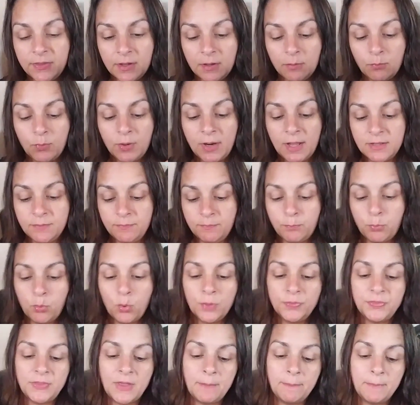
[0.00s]
them when I
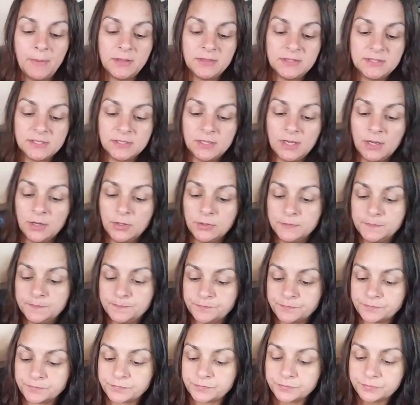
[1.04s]
bought that months ago.
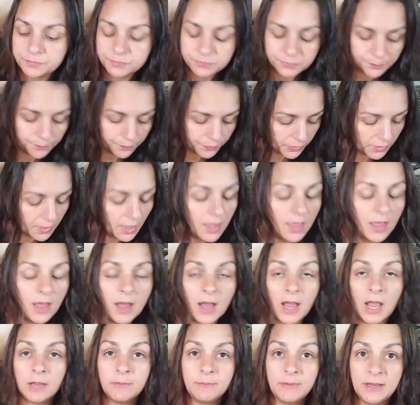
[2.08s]

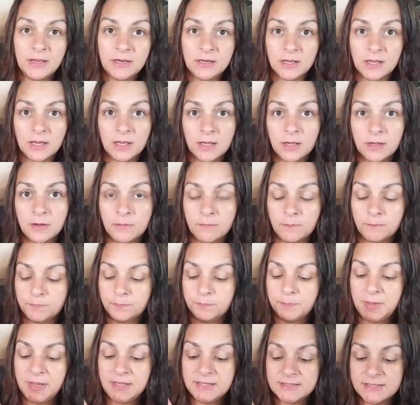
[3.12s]
I made
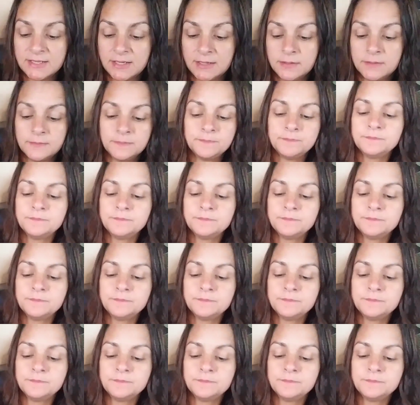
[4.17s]
pizza.